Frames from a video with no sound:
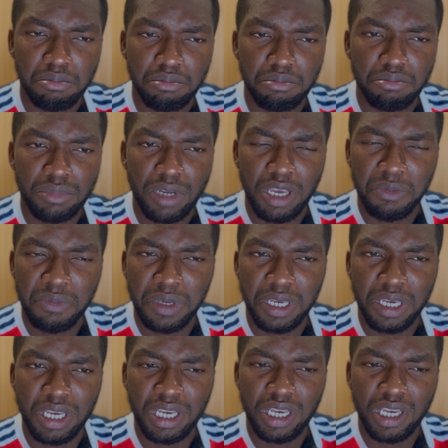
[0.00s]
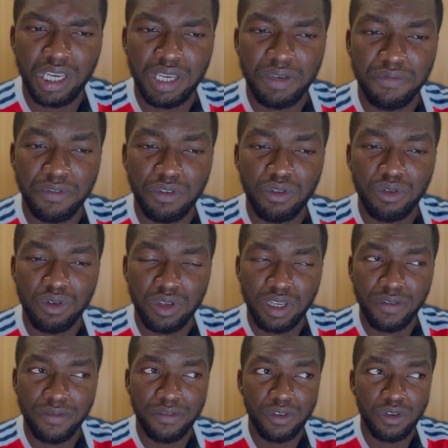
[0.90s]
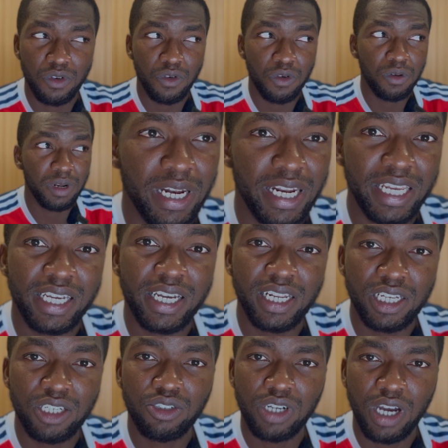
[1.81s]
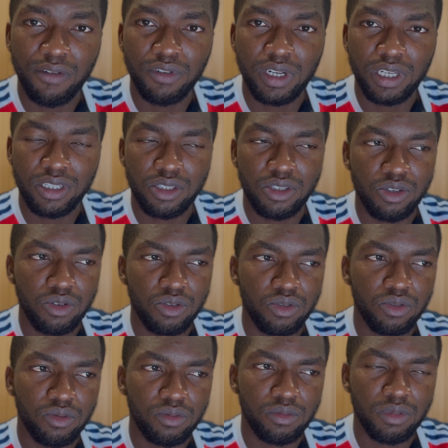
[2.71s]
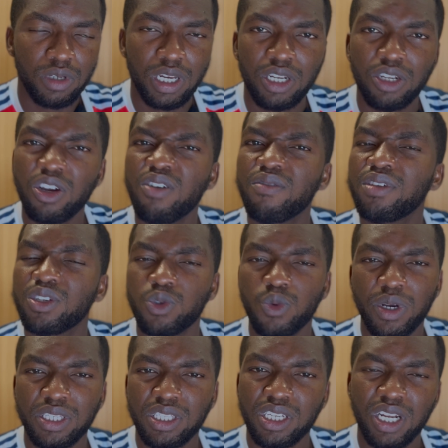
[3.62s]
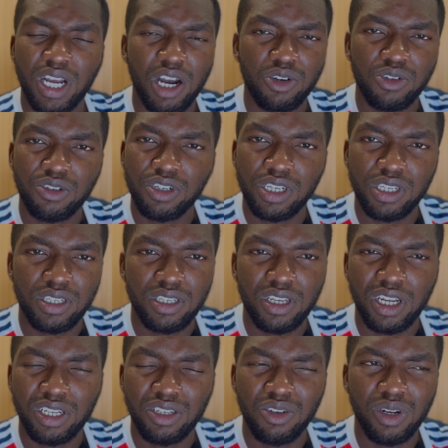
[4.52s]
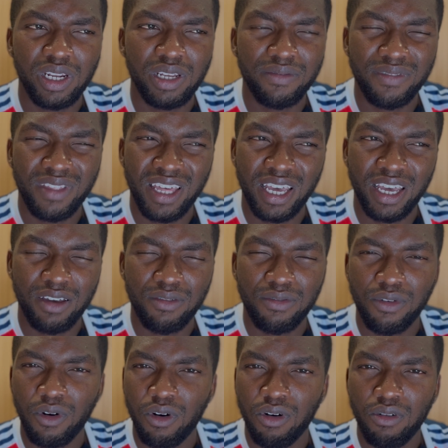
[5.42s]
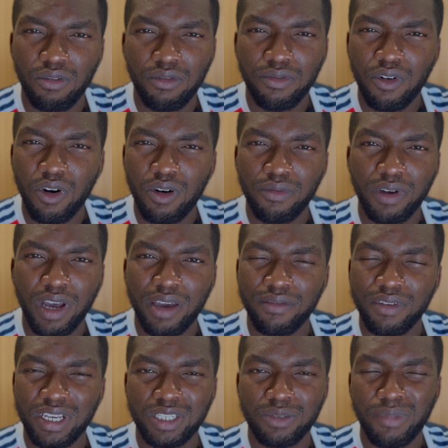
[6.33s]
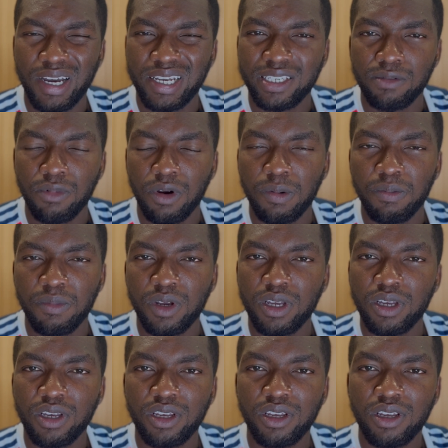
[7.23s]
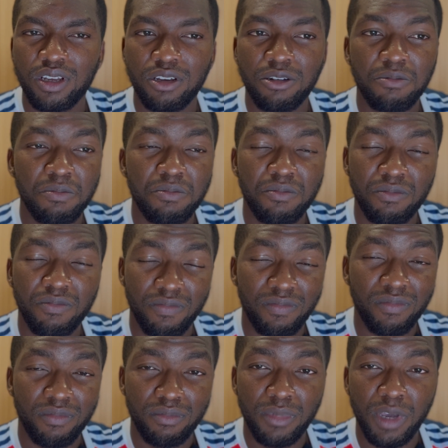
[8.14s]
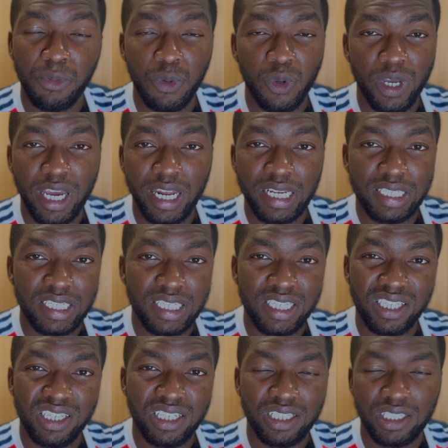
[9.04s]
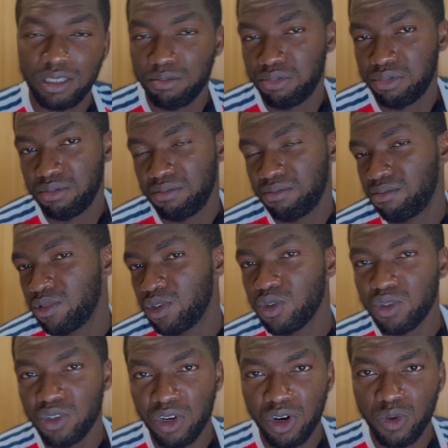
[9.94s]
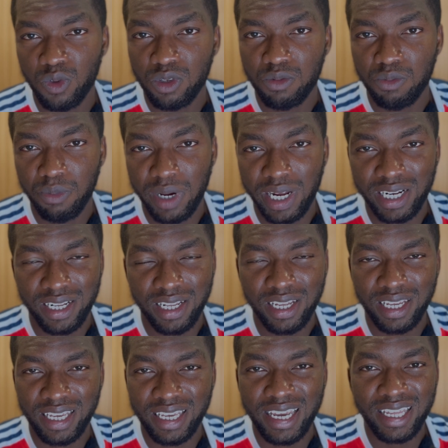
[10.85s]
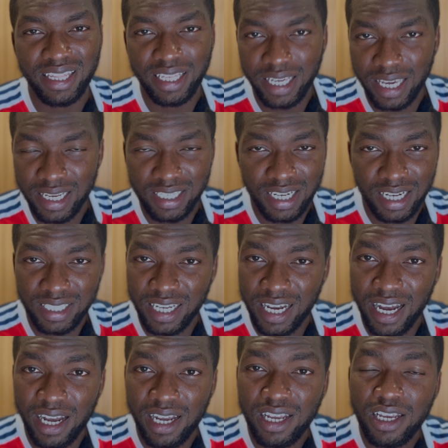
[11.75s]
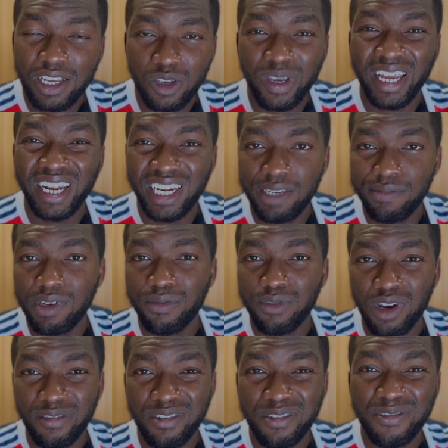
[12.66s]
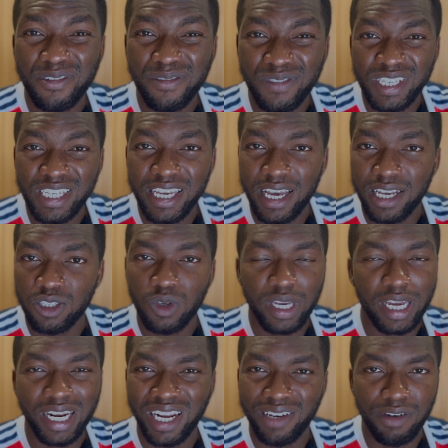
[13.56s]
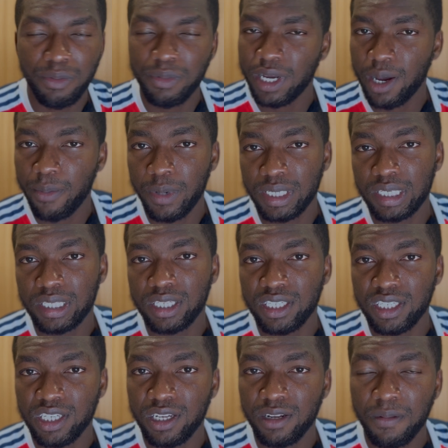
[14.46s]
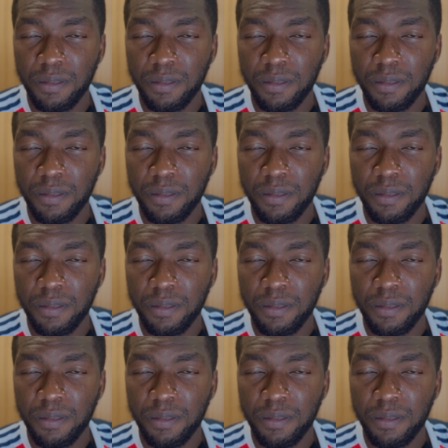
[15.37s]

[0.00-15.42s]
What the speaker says: maybe if you legally travel into any of these Western countries and you live there for 4 or 5 years maximum, maybe you get a citizenship. Who knows? But here in the case Qatar, you can live here for even 50 years. You can never become a citizen.